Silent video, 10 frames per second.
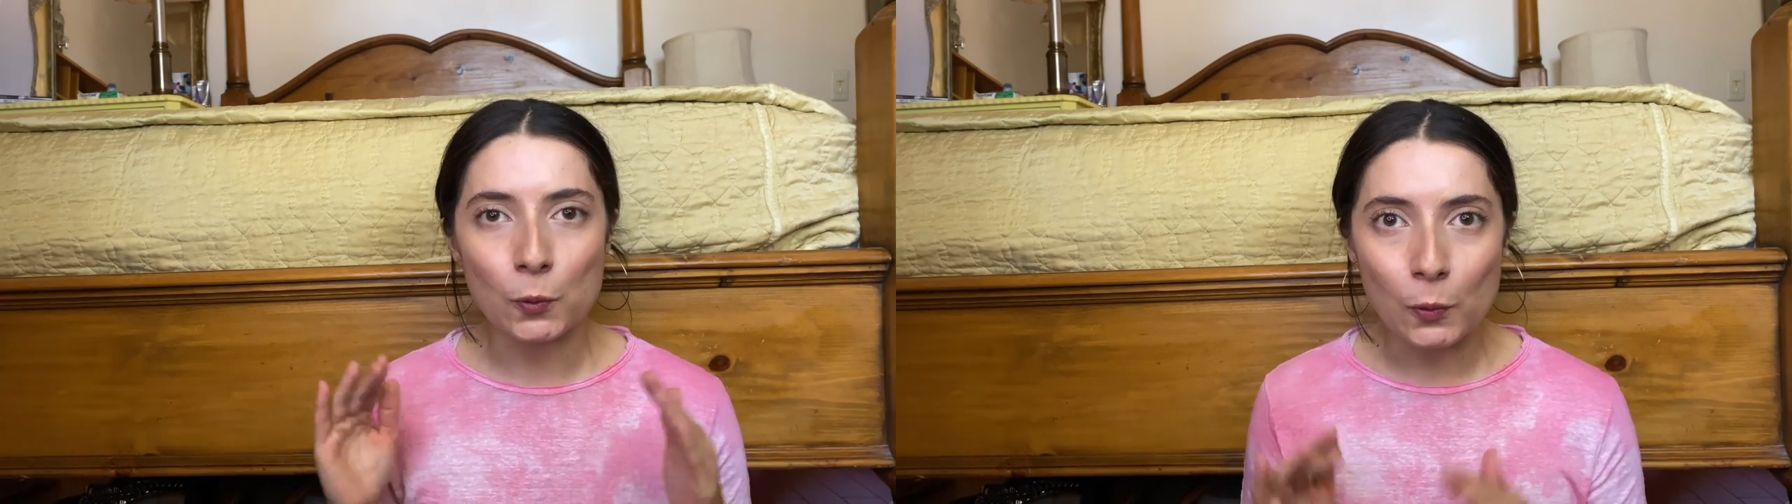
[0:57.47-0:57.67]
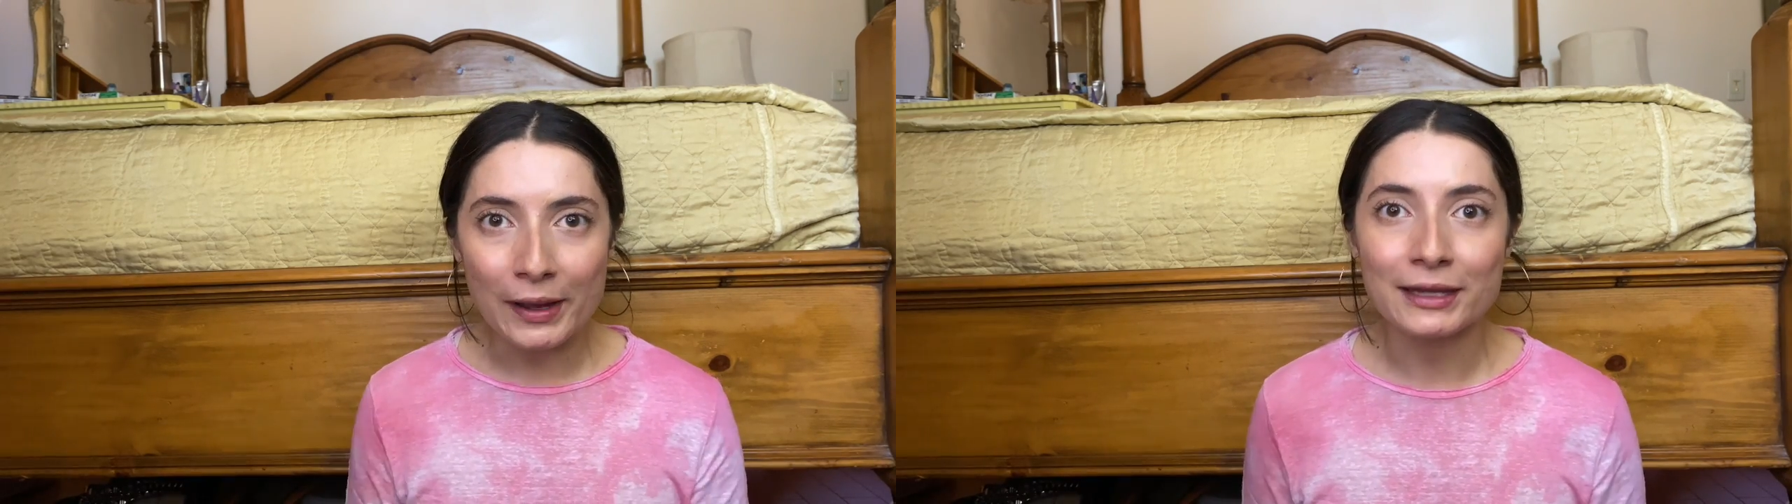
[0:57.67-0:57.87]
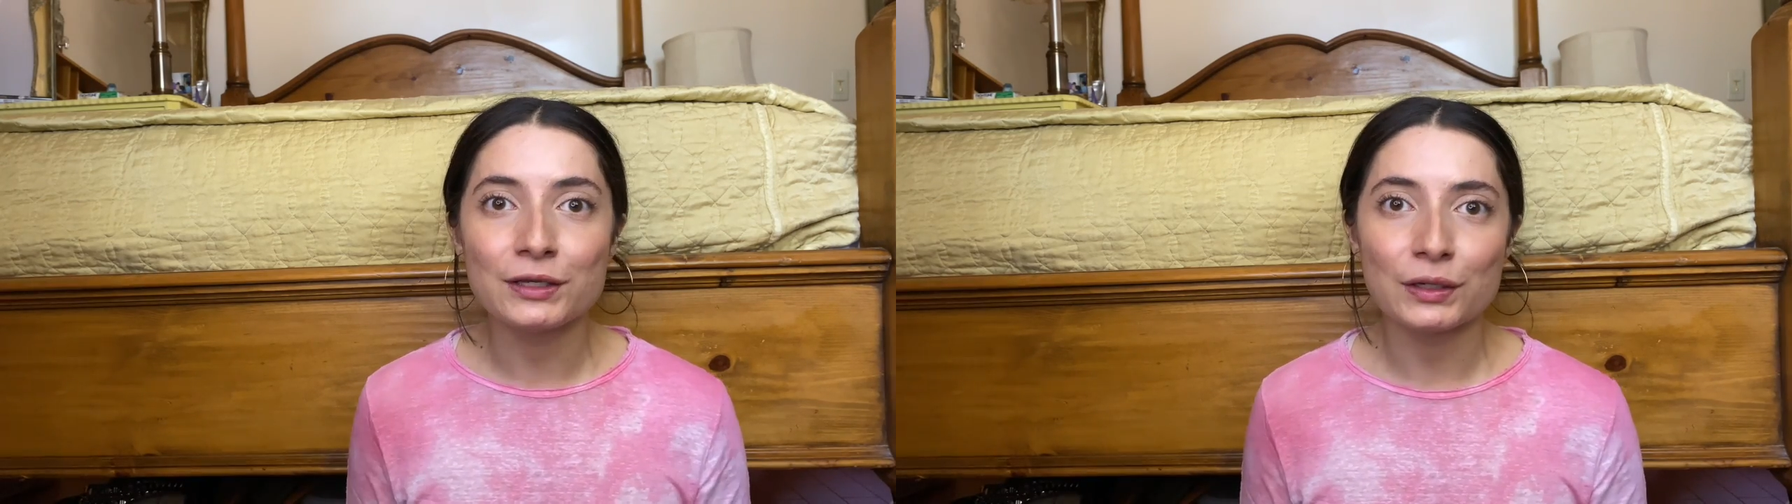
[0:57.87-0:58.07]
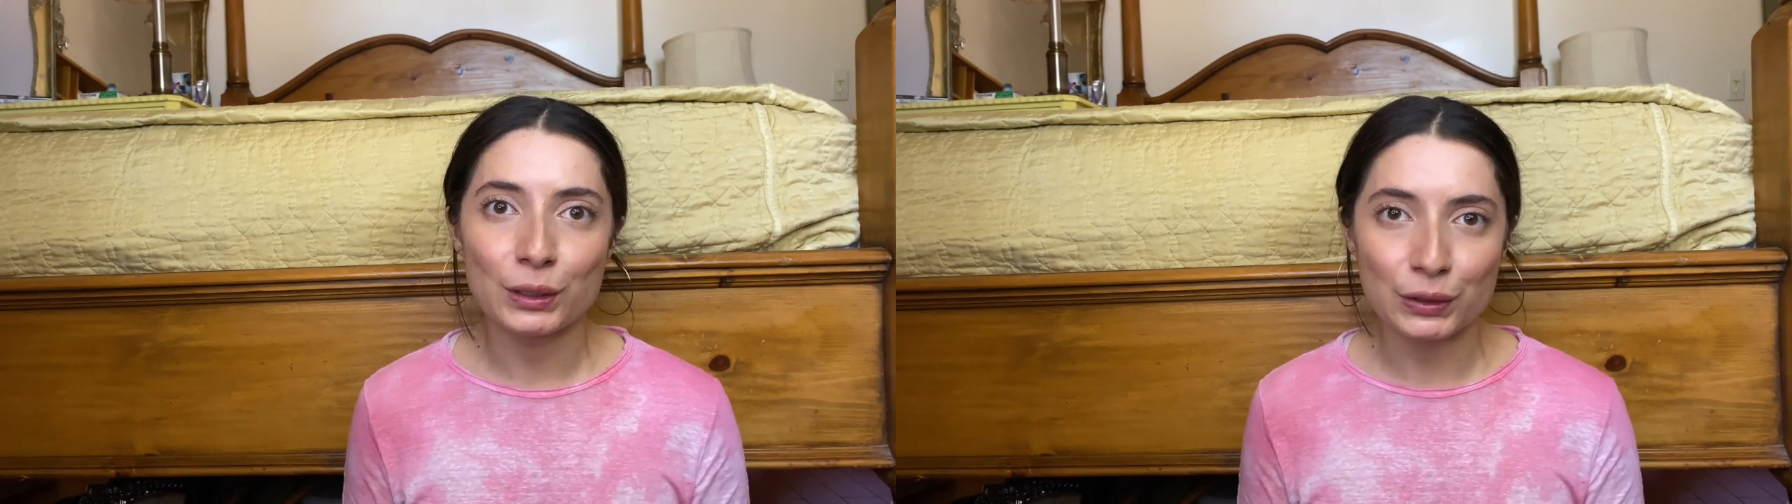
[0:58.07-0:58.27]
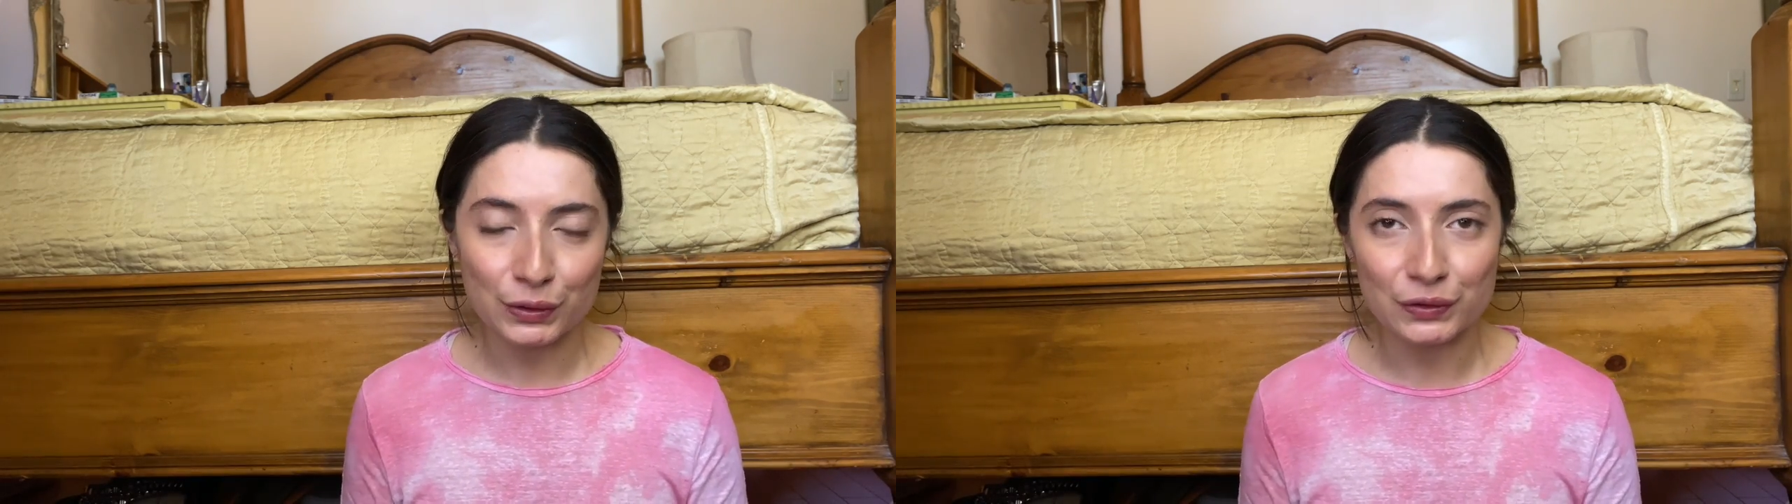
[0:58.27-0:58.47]
when
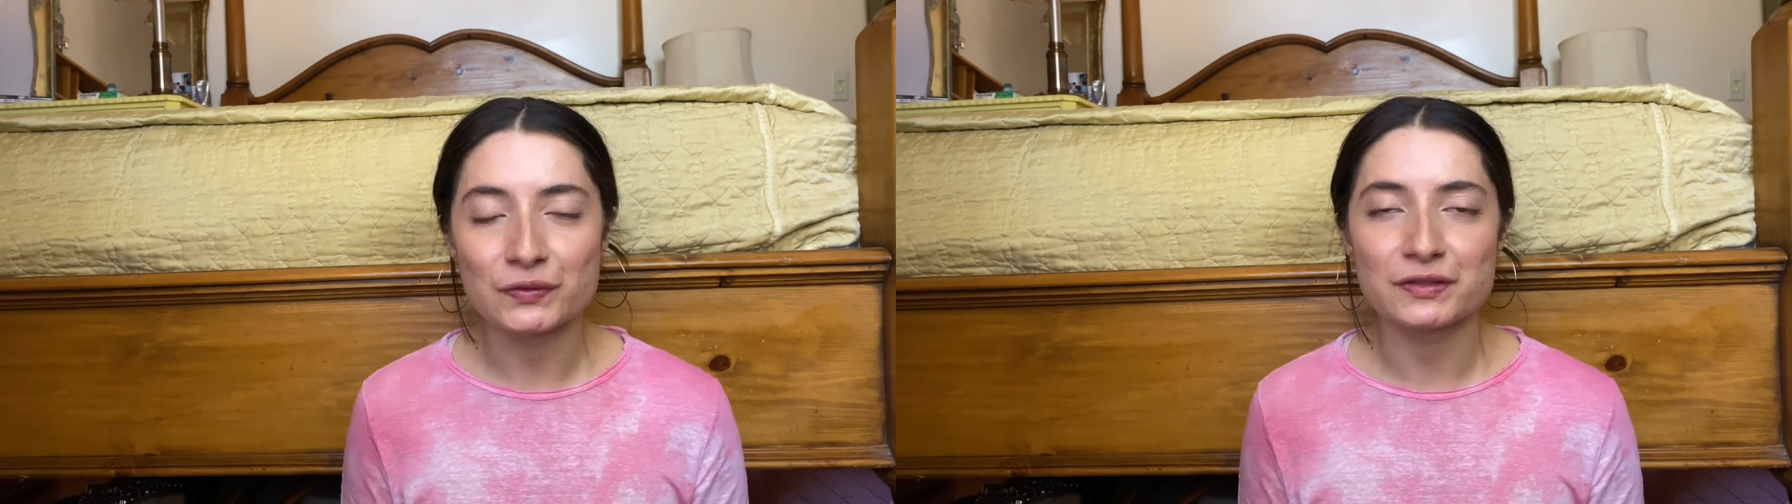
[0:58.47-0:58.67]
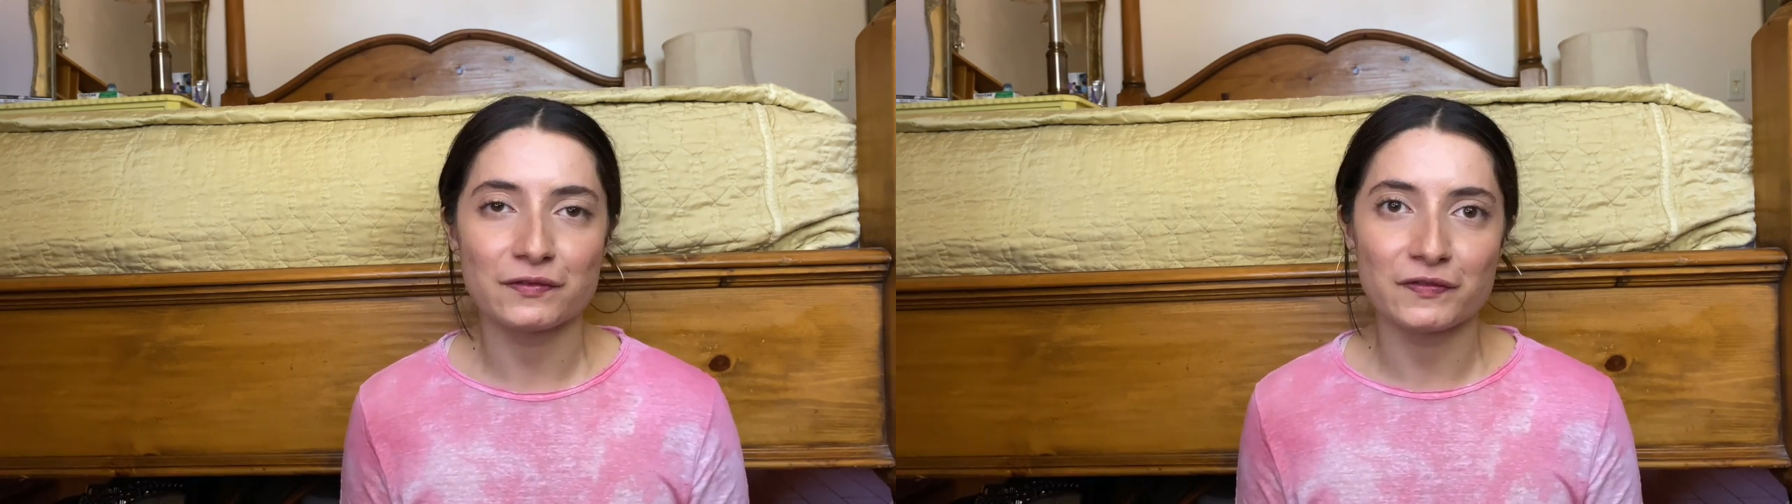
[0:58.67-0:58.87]
you're using